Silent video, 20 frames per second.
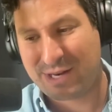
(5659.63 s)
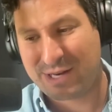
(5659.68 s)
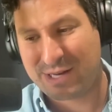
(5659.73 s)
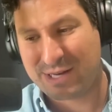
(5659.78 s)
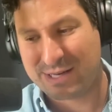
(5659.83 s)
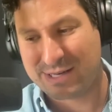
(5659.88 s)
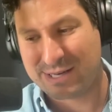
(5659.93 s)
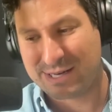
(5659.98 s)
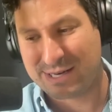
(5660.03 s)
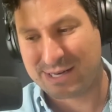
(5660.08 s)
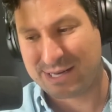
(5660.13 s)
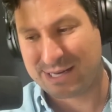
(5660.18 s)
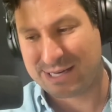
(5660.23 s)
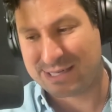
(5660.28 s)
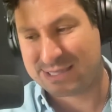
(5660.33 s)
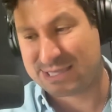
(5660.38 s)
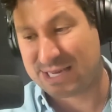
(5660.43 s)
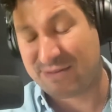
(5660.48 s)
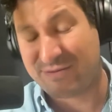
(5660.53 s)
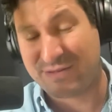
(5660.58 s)
You did it in
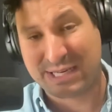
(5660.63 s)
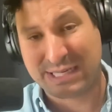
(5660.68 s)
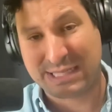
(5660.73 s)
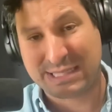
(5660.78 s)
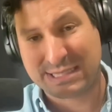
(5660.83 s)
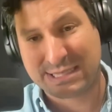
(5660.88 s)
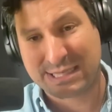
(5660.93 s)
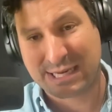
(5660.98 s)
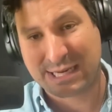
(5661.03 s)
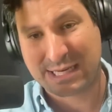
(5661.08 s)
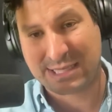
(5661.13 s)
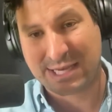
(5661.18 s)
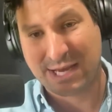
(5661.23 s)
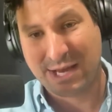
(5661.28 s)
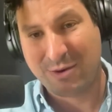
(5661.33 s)
76